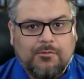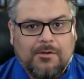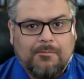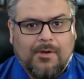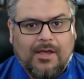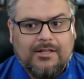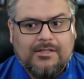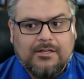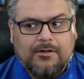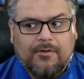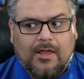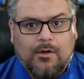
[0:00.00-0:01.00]
with a mindset
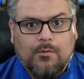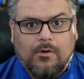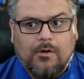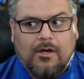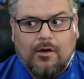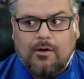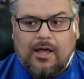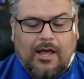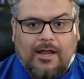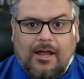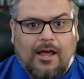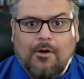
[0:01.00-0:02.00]
of like,
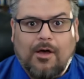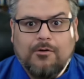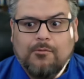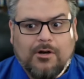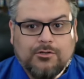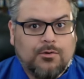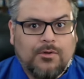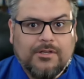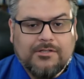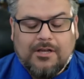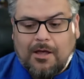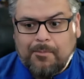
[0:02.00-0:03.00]
I don't want to screw
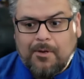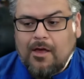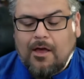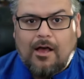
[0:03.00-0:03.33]
this up.